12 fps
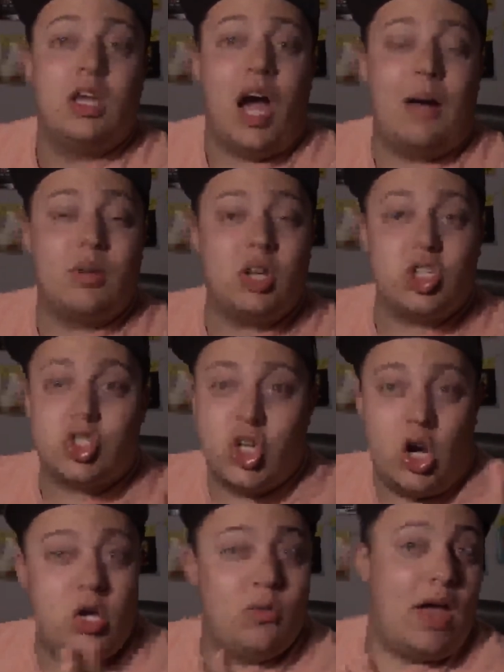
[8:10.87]
I'm going to
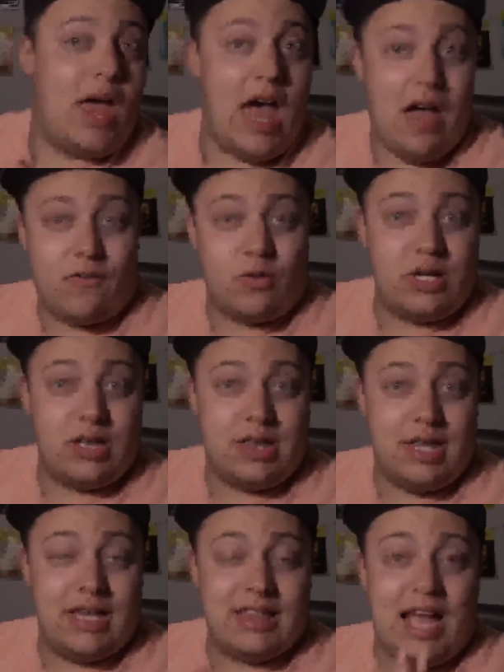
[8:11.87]
show you everything